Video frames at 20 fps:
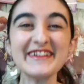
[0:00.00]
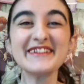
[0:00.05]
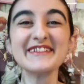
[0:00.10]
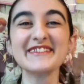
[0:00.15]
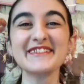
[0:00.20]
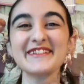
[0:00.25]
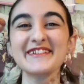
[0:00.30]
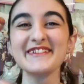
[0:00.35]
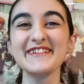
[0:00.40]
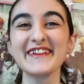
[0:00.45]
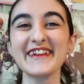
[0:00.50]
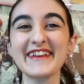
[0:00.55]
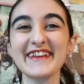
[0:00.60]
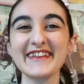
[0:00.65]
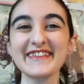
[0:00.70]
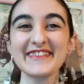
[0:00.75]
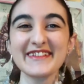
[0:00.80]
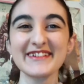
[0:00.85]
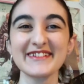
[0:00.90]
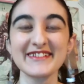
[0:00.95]
So you can
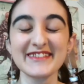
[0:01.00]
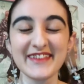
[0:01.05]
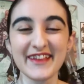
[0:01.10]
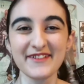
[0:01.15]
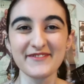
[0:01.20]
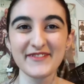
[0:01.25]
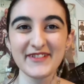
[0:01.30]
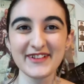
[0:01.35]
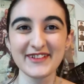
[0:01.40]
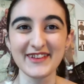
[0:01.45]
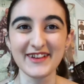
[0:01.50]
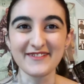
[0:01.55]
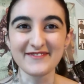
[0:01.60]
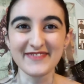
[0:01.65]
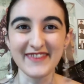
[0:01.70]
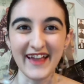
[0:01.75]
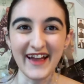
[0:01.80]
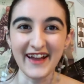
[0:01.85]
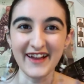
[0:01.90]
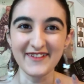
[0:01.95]
either save yourself
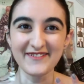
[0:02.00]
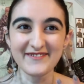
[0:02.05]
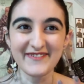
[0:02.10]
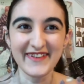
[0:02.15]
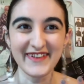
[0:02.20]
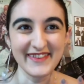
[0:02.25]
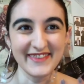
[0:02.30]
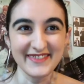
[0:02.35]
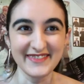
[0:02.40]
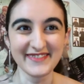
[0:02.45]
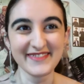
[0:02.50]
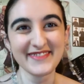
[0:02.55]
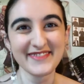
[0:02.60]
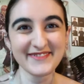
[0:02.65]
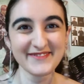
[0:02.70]
time and